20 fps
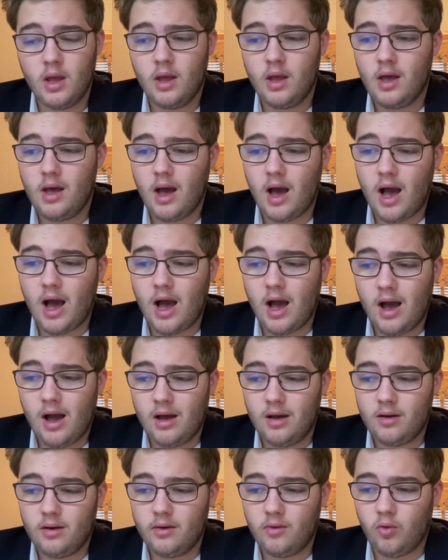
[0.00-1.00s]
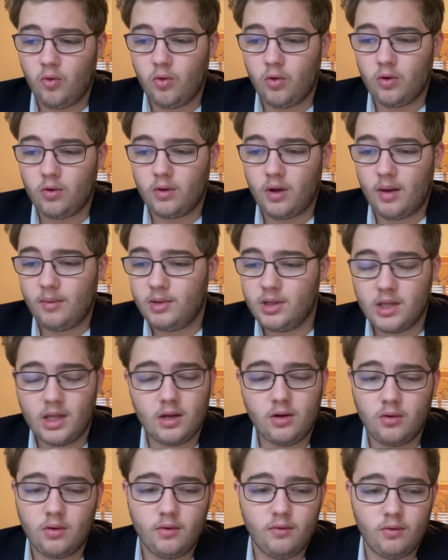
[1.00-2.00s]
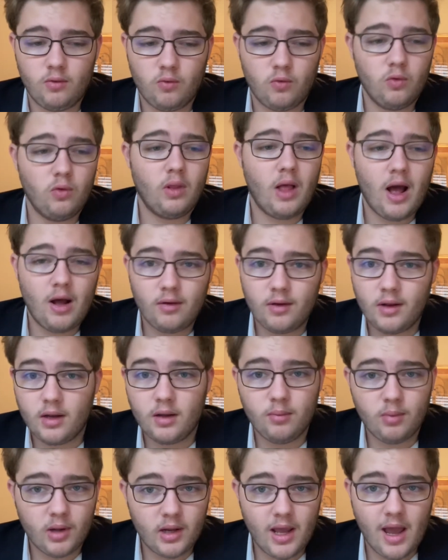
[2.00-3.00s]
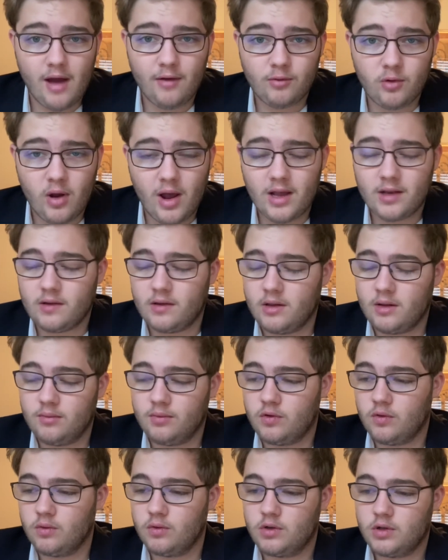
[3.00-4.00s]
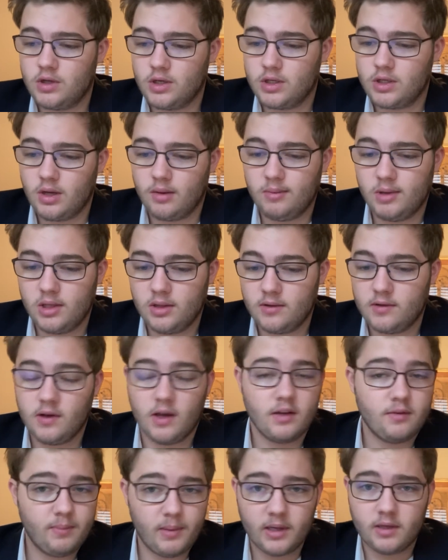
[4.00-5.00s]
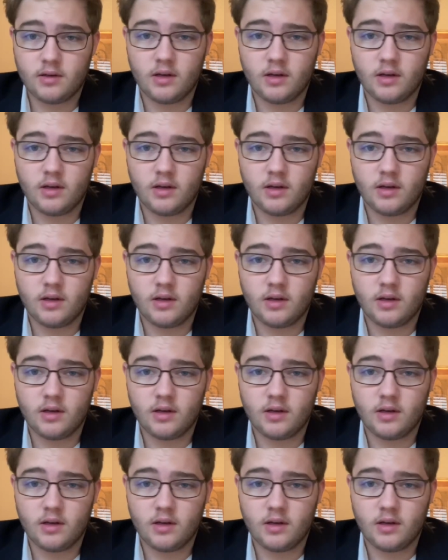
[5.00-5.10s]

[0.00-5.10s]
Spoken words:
they don't even rule out anybody after asking them. So it's just, suspect,